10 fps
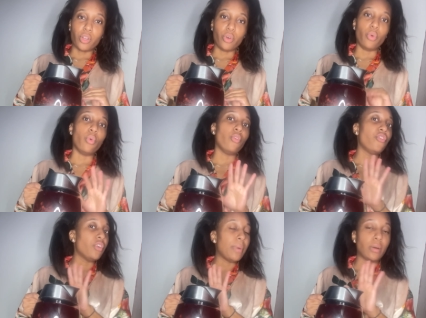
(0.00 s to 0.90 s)
cool
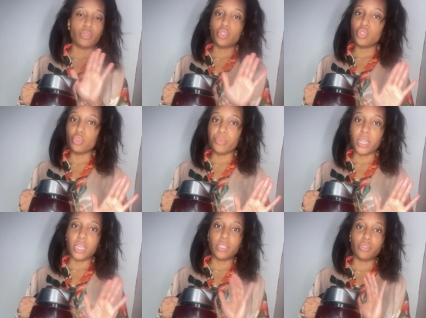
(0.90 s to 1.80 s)
for about 2
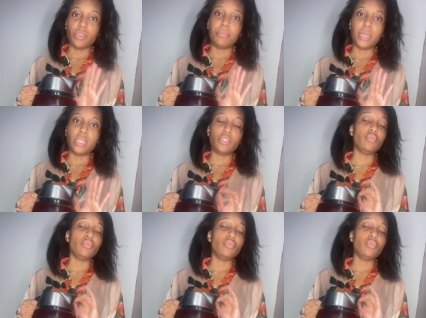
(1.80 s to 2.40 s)
minutes, 3 minutes.